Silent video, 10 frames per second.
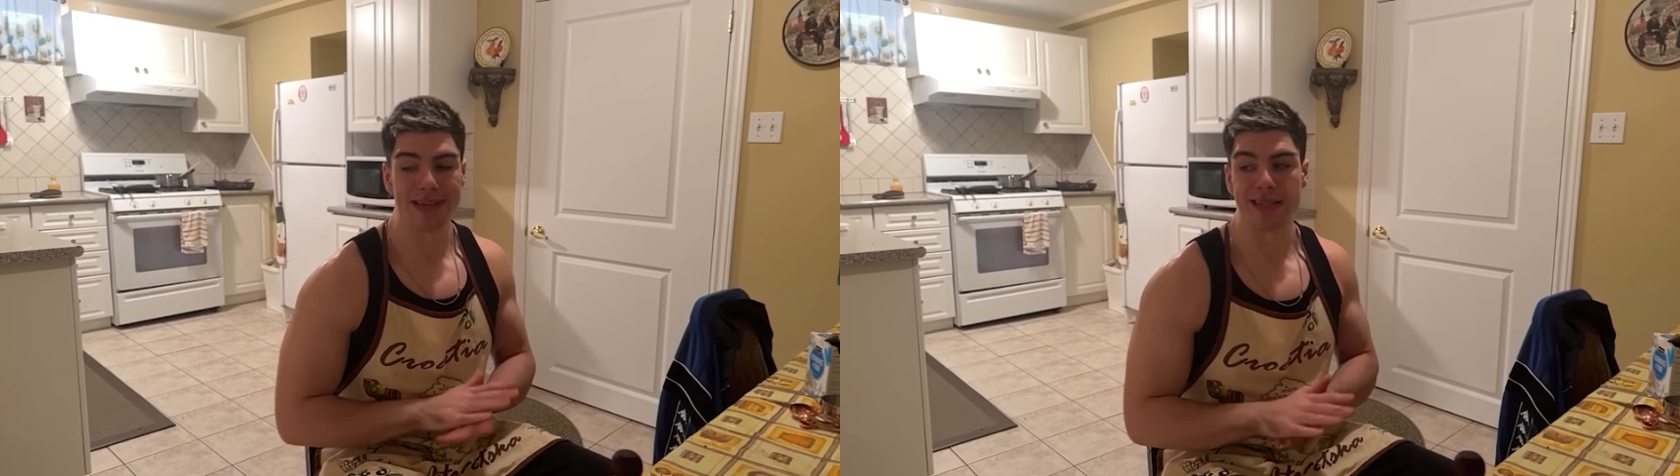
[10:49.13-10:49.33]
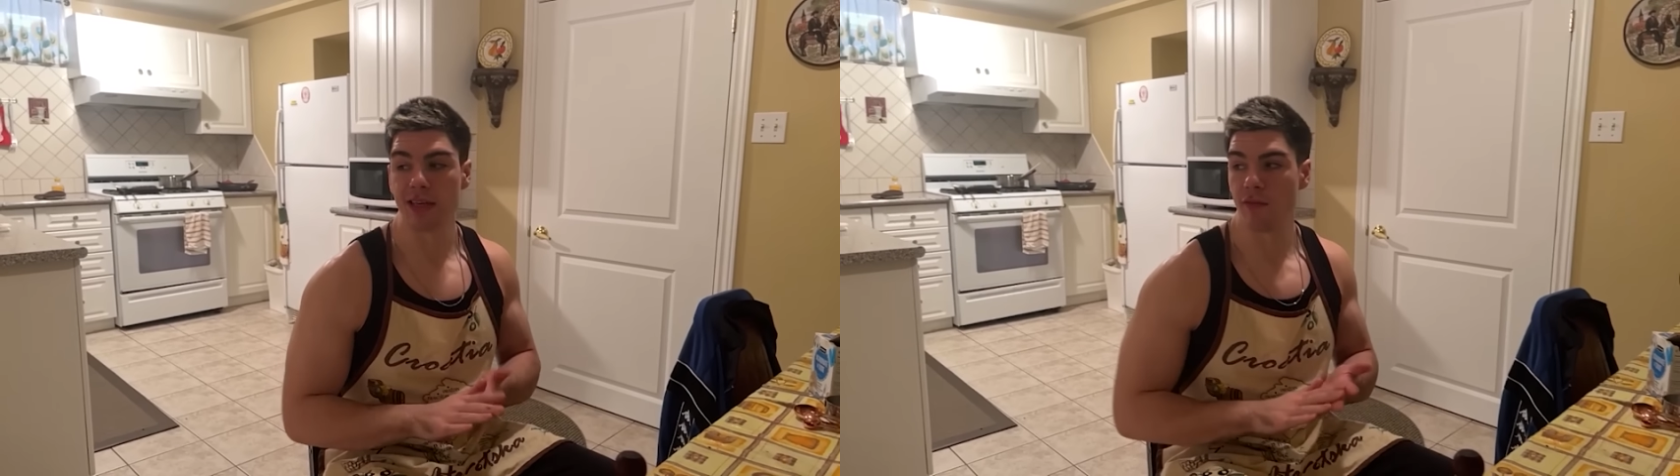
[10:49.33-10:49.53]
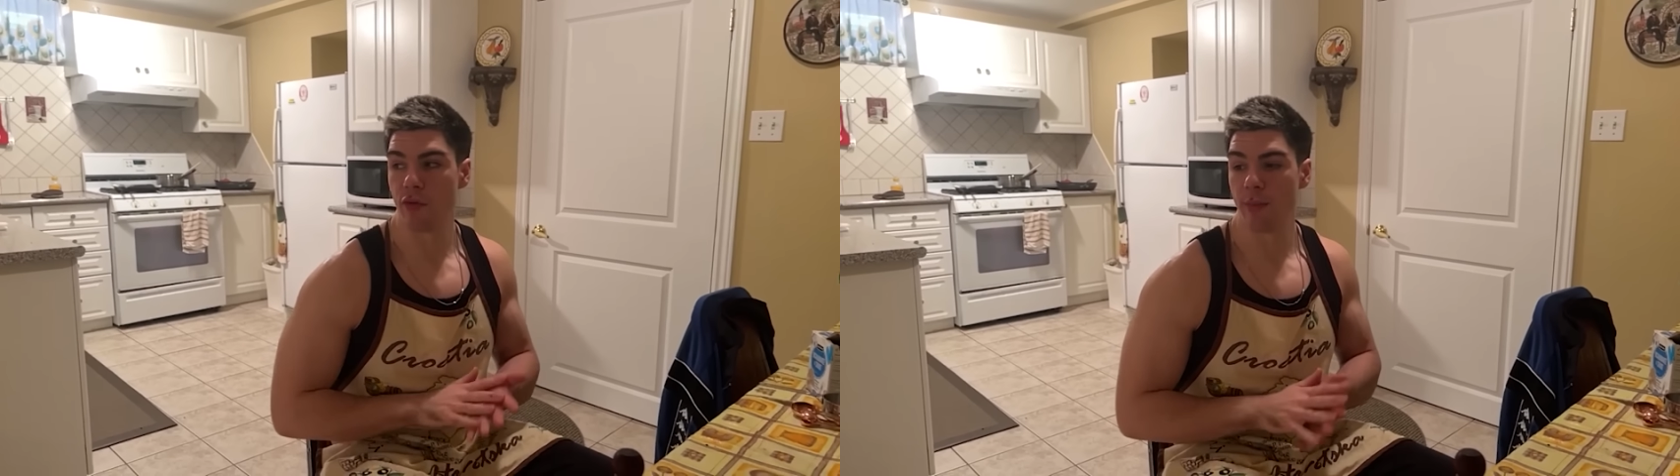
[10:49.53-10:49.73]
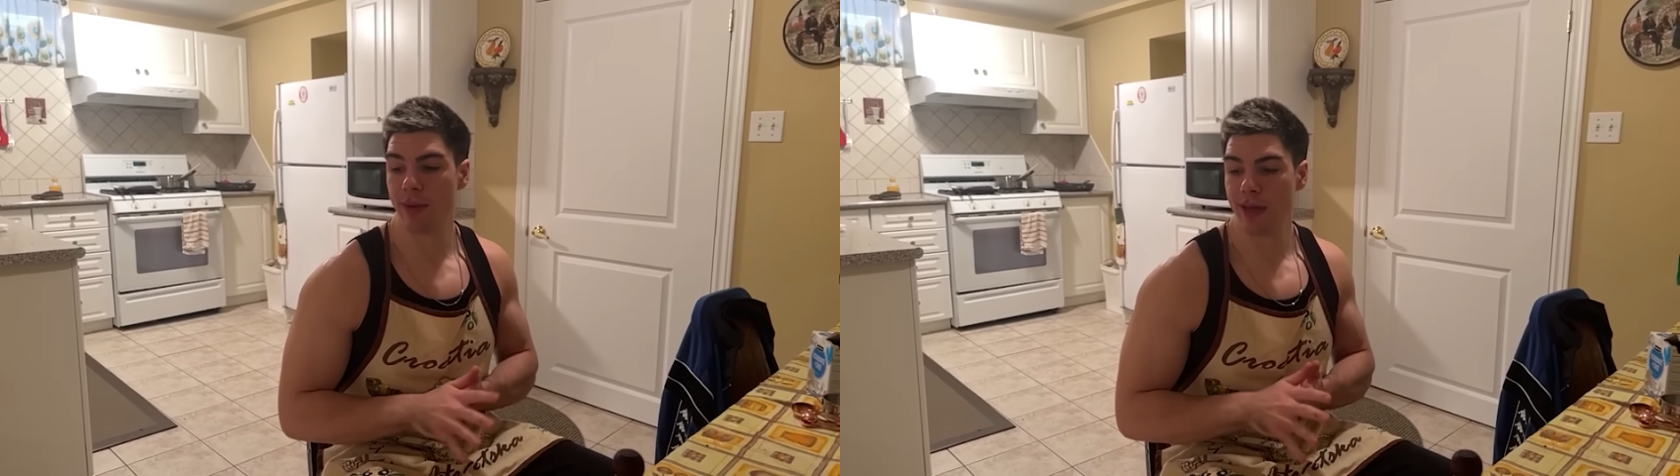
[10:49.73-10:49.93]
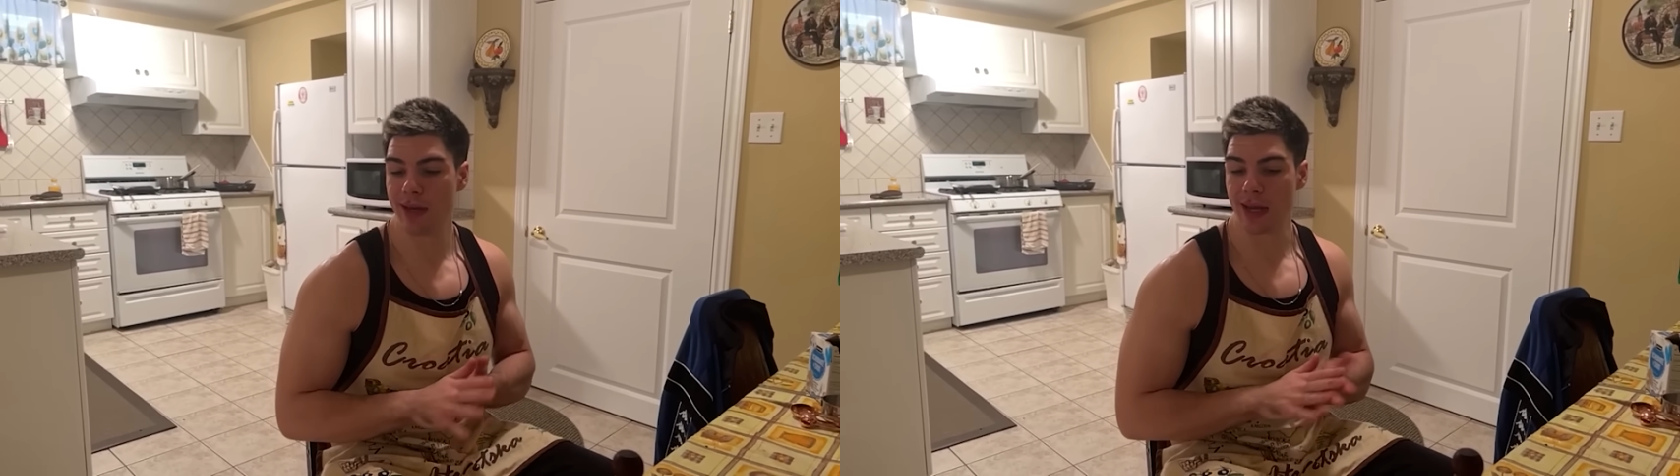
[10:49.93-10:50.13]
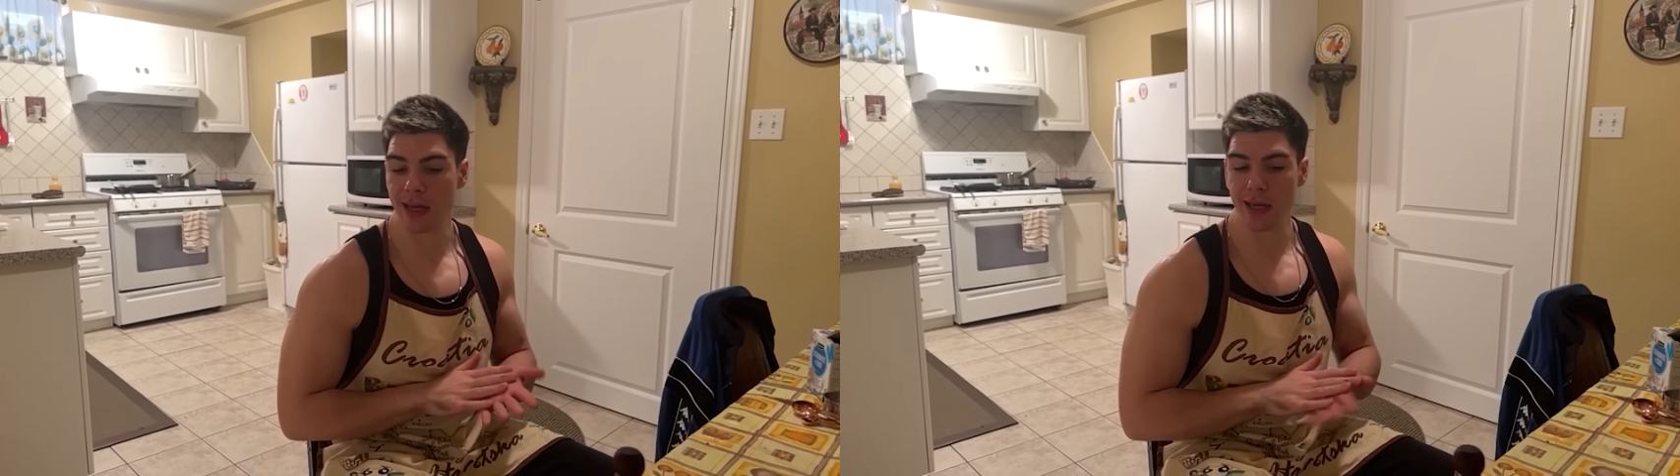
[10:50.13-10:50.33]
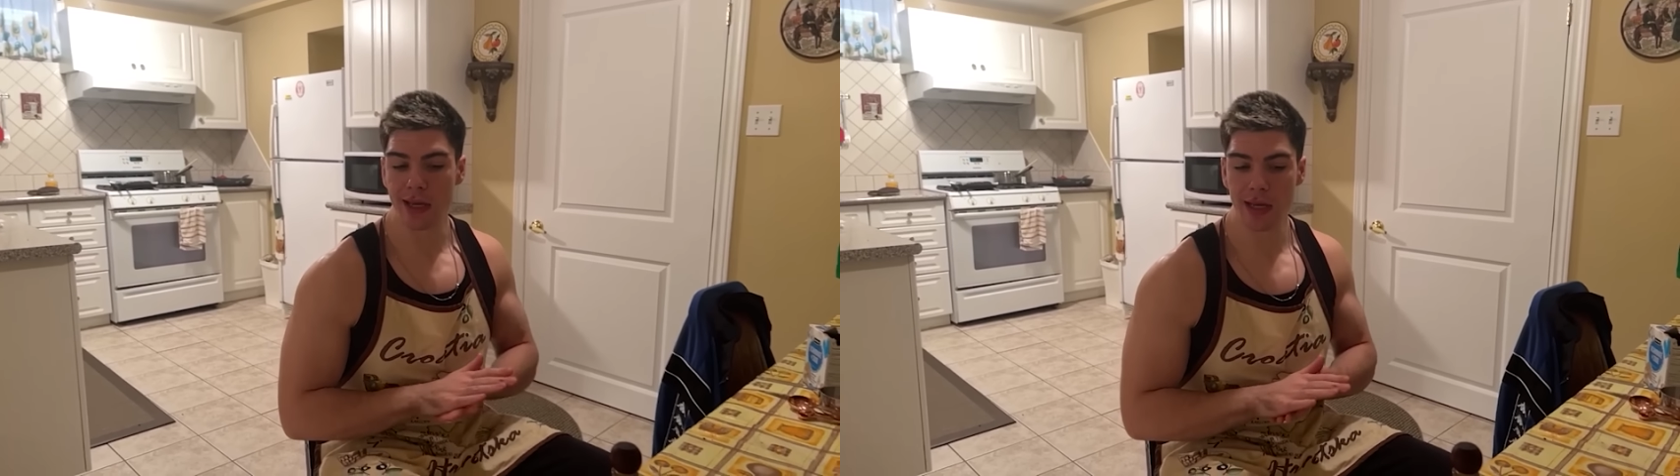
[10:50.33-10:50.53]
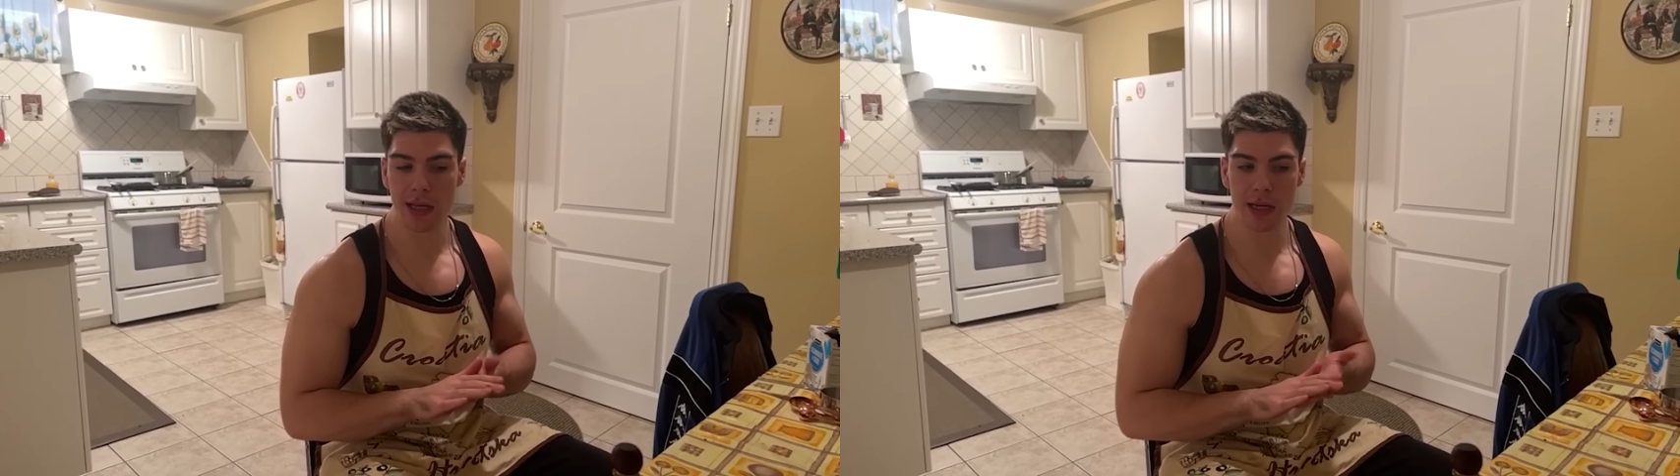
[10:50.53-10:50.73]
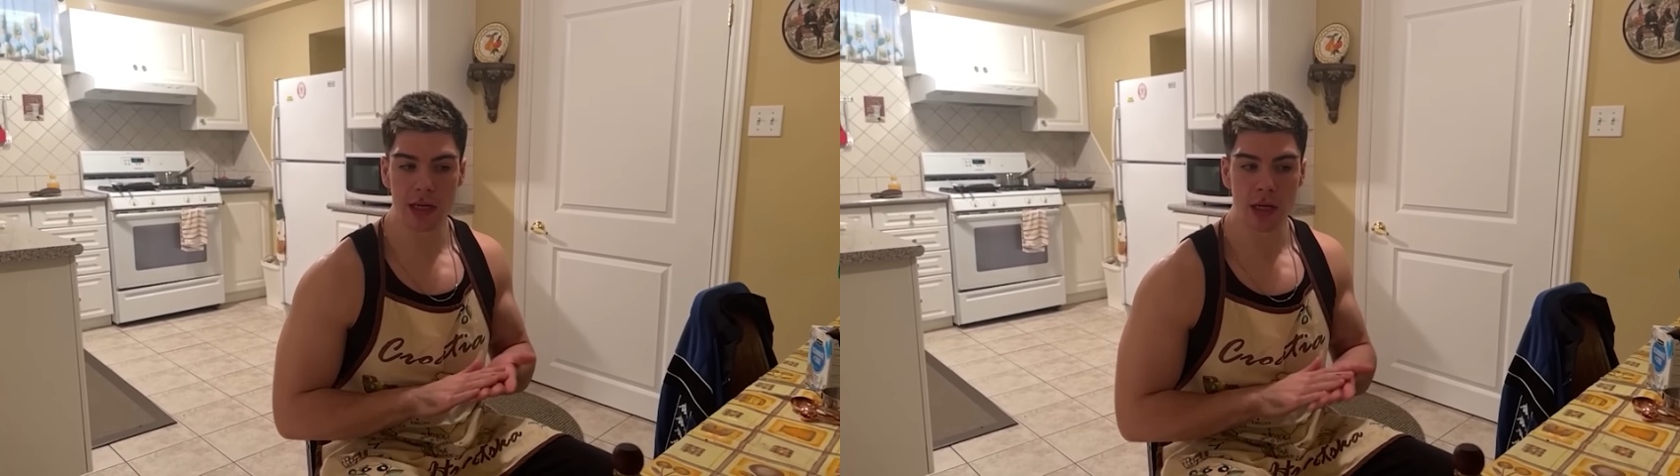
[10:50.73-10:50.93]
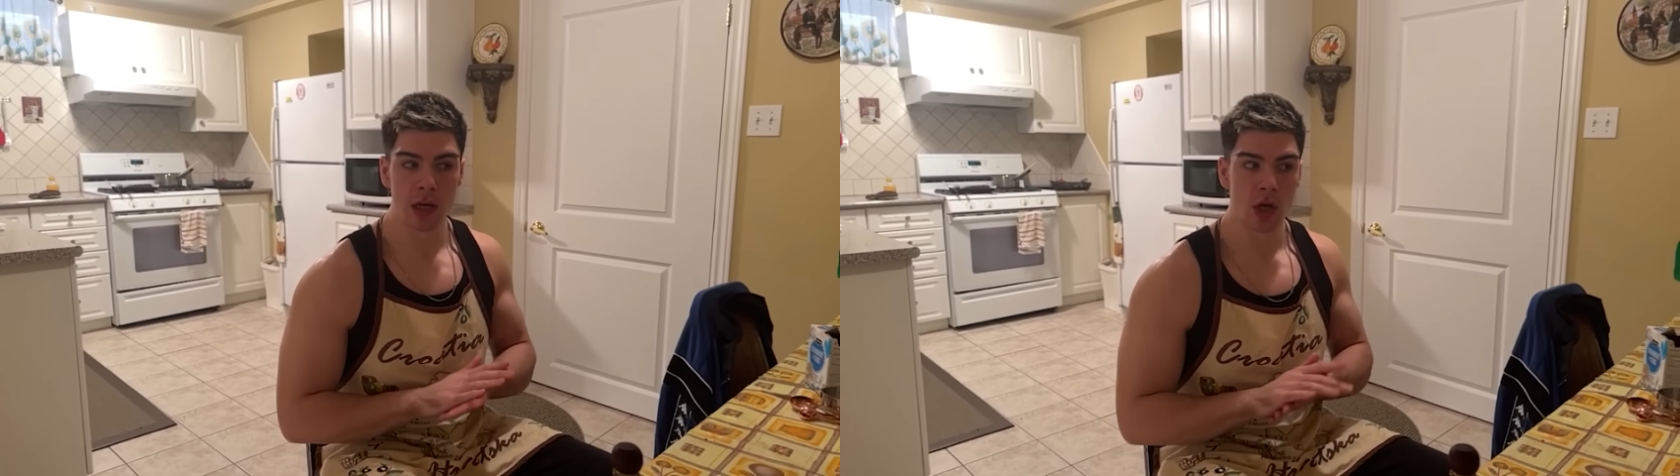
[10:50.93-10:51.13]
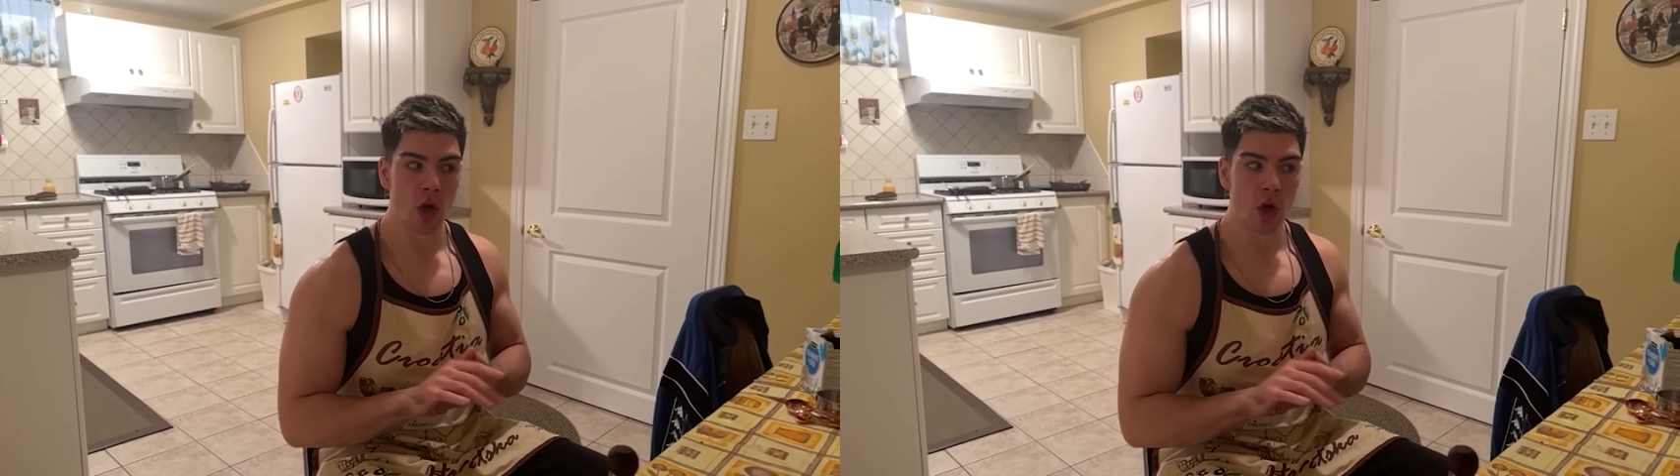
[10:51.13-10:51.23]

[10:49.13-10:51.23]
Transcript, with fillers: play League for a bit, and